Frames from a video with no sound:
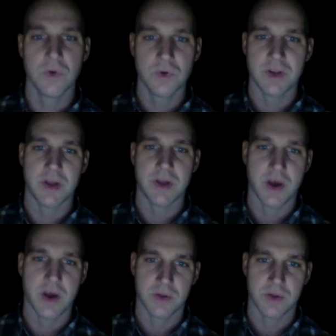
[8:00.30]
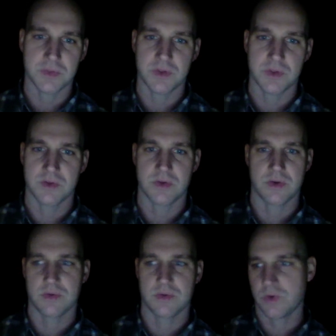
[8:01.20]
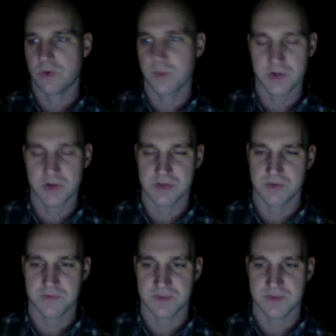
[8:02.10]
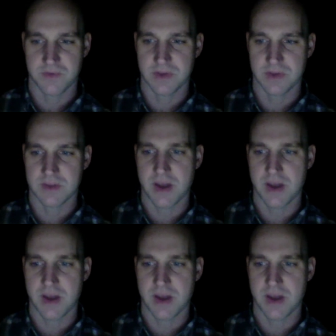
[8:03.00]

and health and a whole bunch of stuff like that.